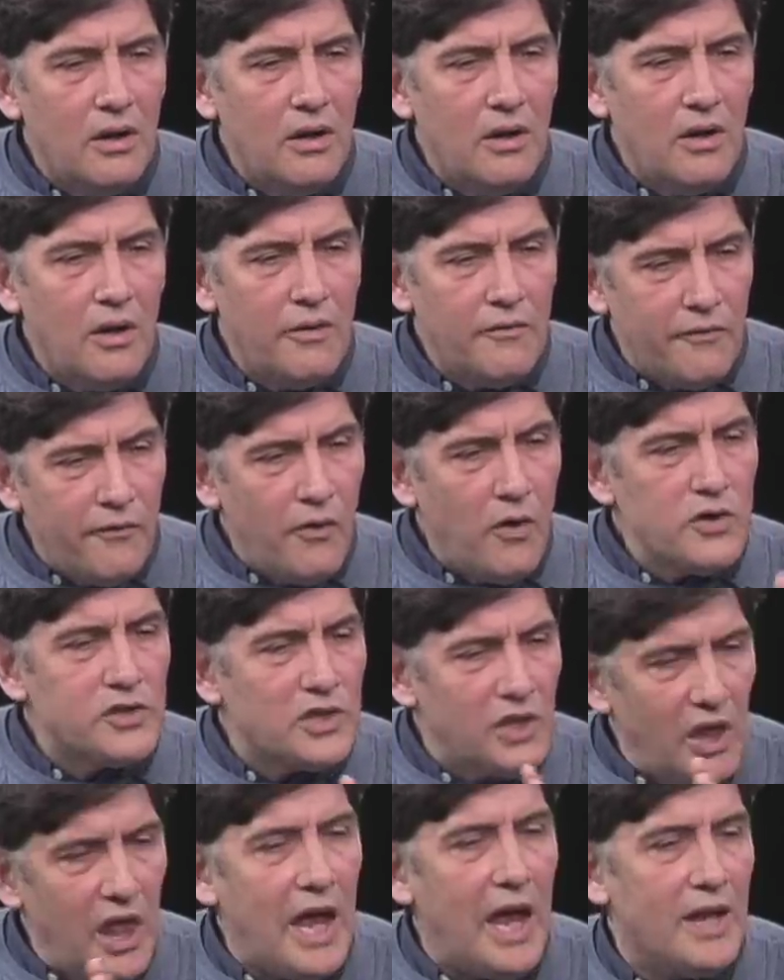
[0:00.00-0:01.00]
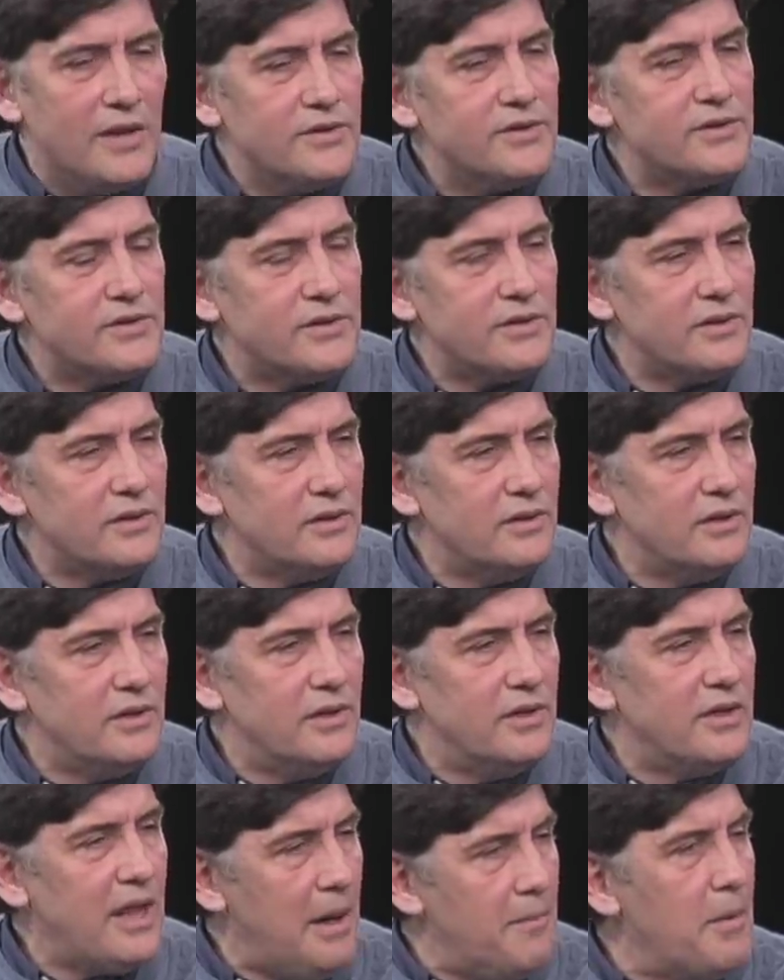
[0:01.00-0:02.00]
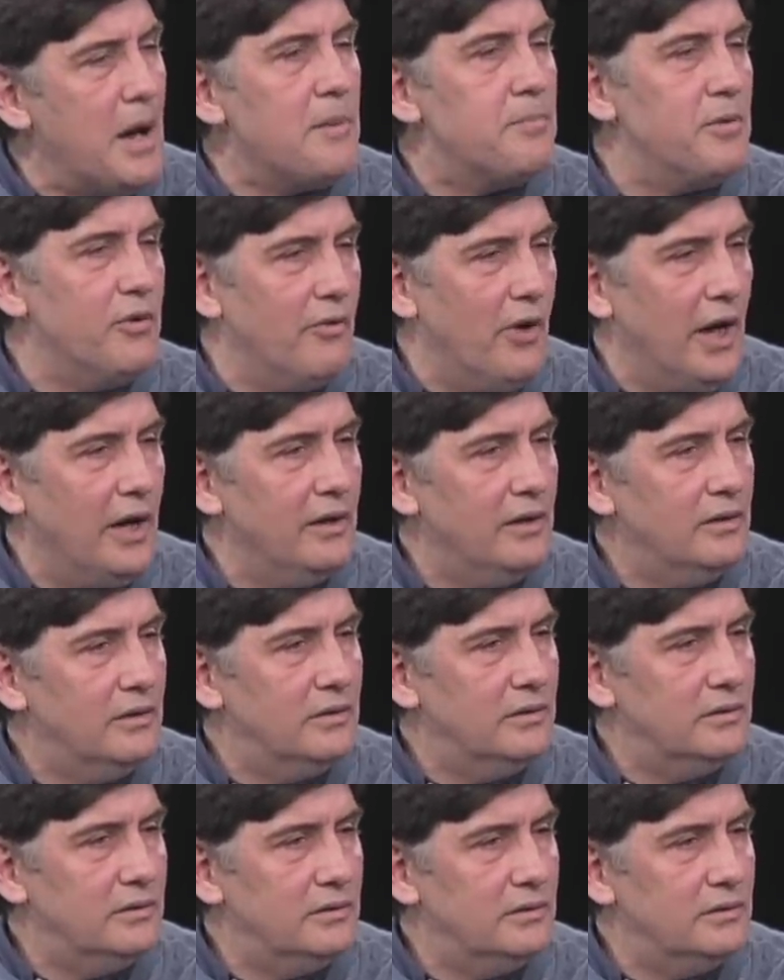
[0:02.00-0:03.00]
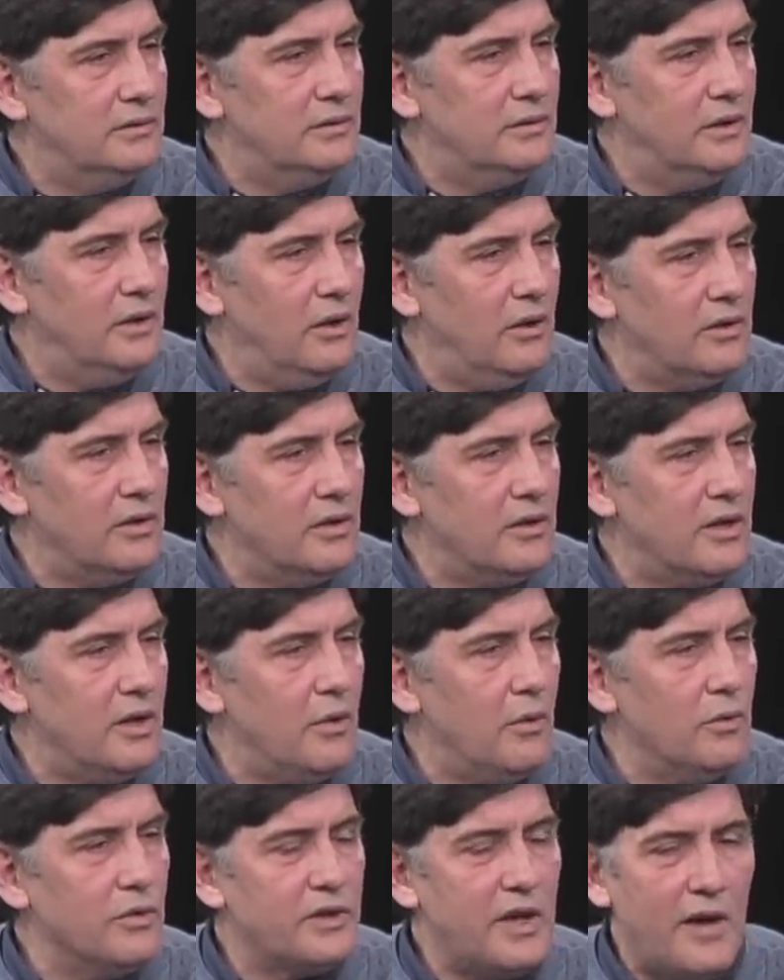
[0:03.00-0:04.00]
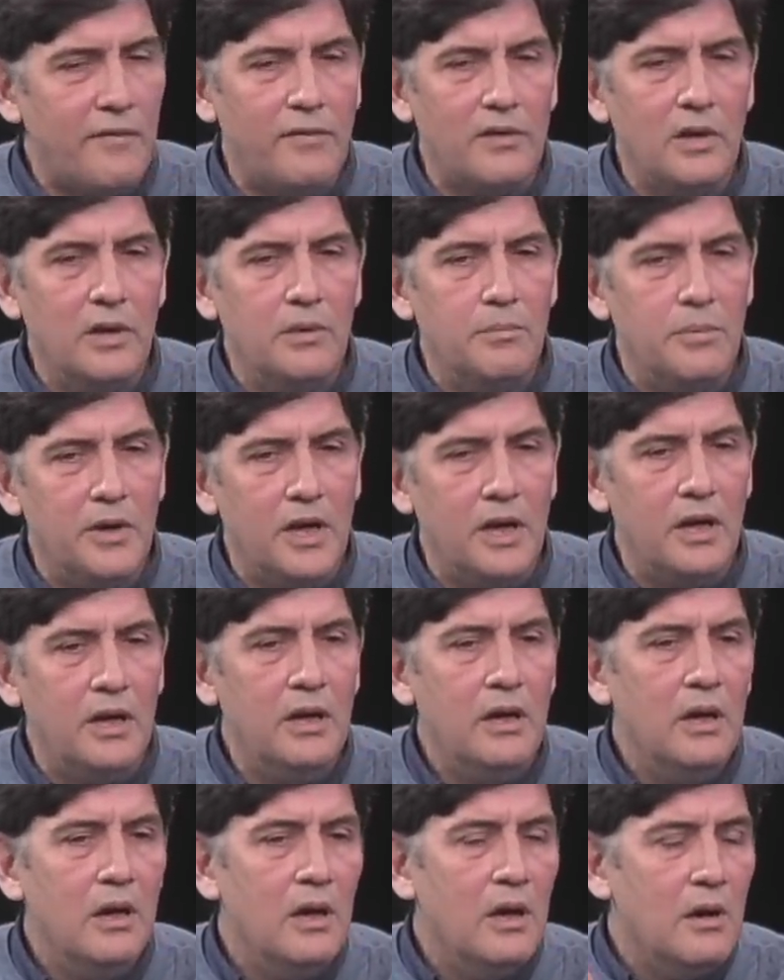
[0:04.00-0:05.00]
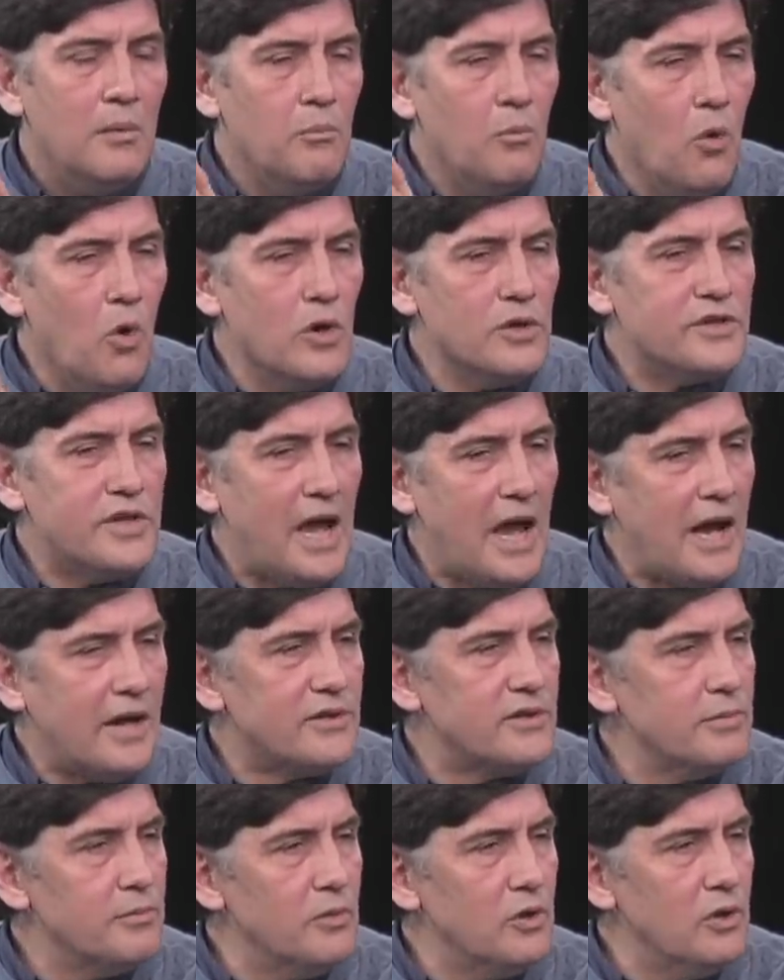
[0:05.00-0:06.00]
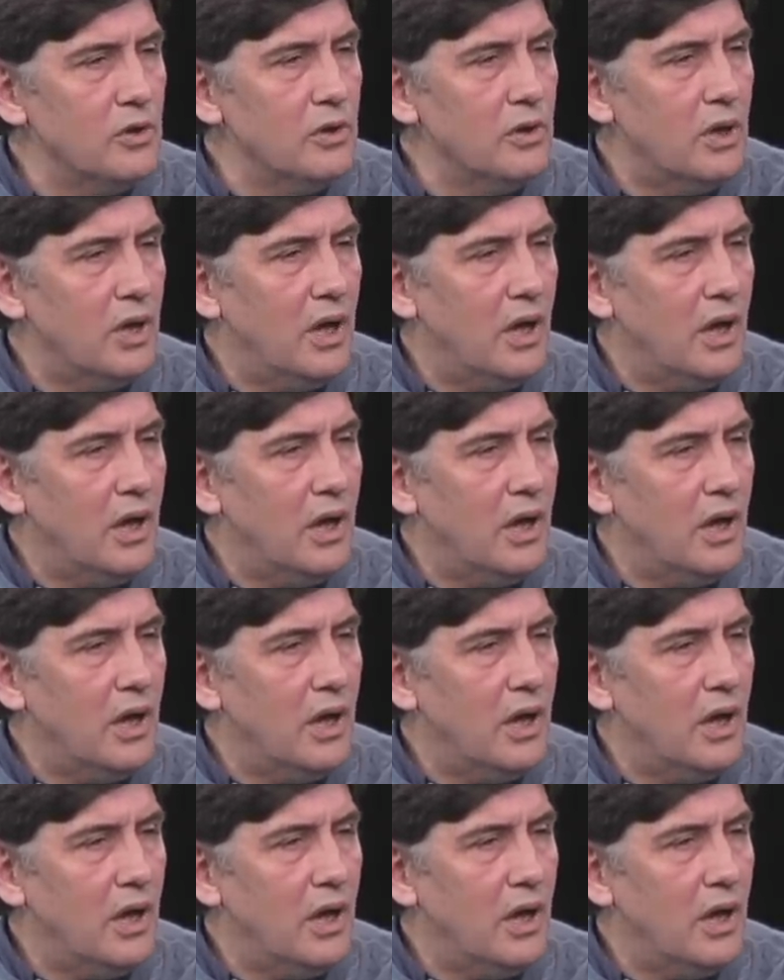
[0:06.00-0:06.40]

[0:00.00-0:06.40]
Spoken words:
on first glance, that might be right. You know, there will definitely be more taxable